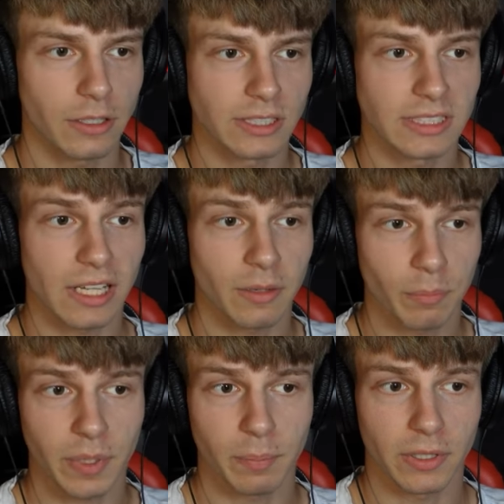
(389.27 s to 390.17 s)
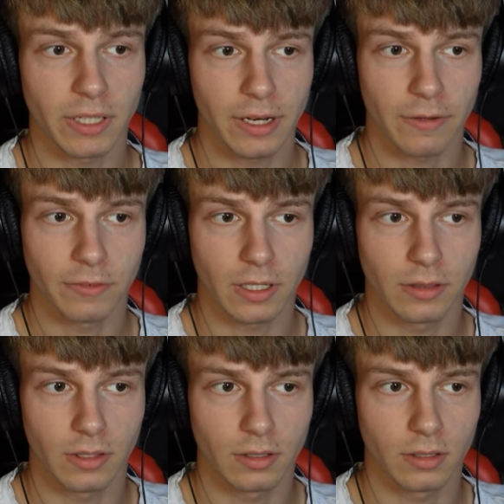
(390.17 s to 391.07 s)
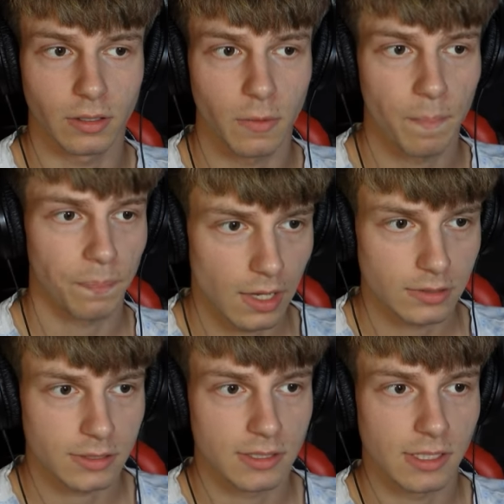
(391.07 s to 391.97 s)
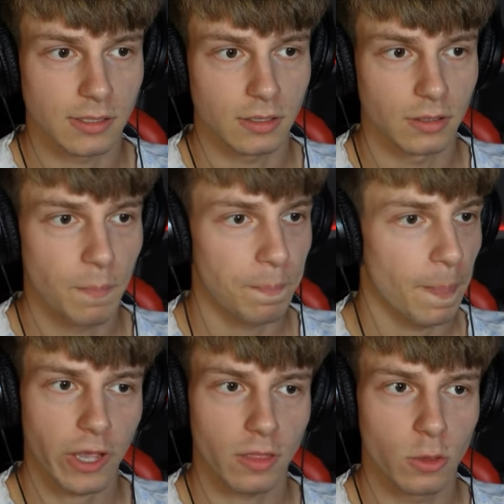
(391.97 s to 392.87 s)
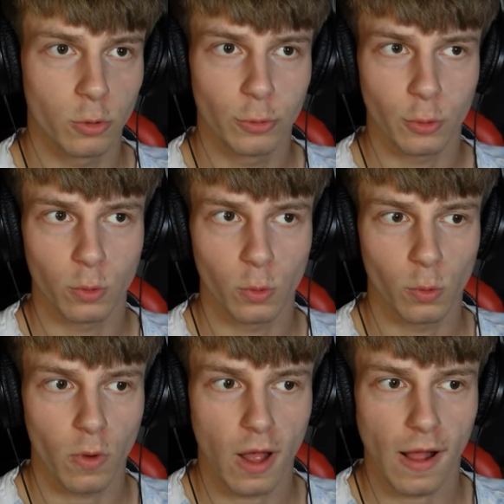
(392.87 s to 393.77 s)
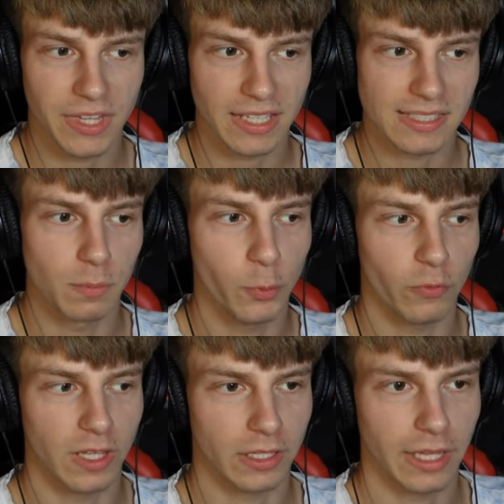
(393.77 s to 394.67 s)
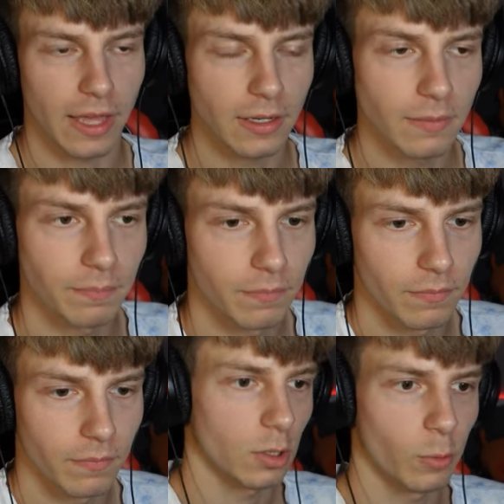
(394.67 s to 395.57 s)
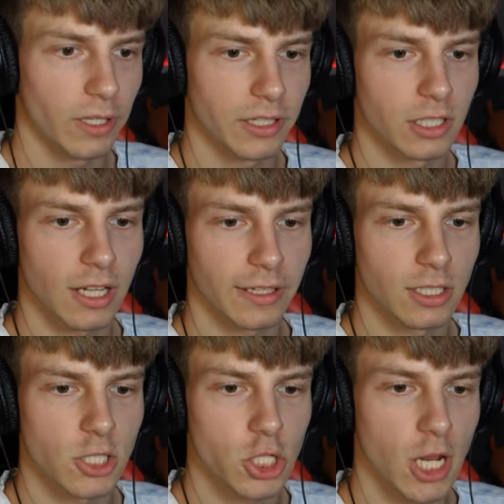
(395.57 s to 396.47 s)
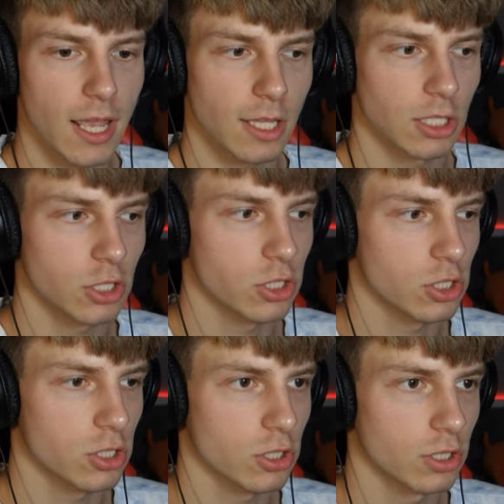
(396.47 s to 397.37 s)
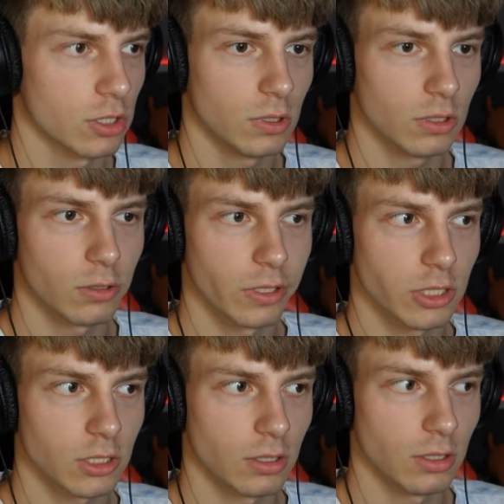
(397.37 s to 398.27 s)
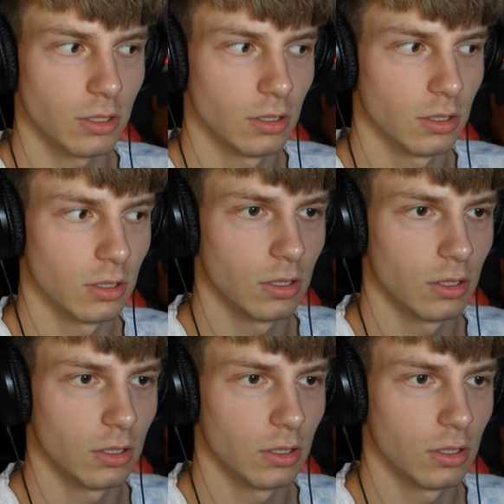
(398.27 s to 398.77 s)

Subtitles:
Are the same people that have done the last season going to do this movie again? Or will it like change to the original?